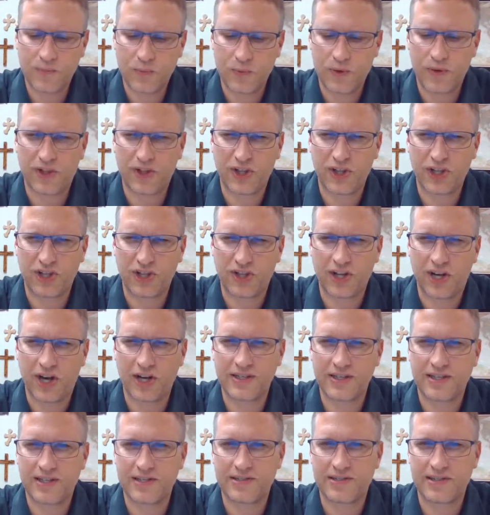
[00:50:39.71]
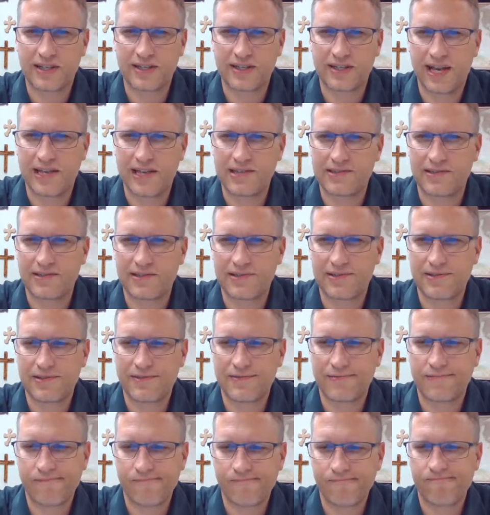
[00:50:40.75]
with a little artistic
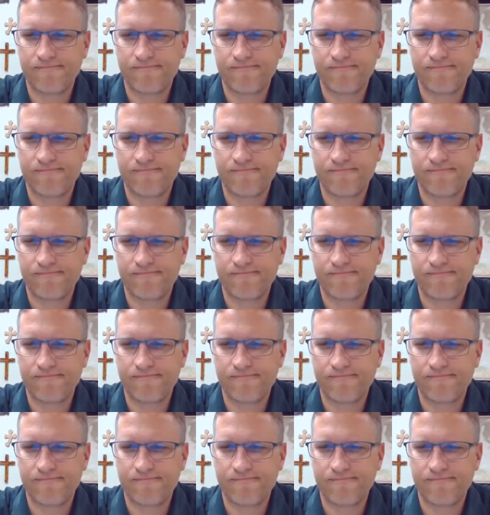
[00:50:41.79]
license.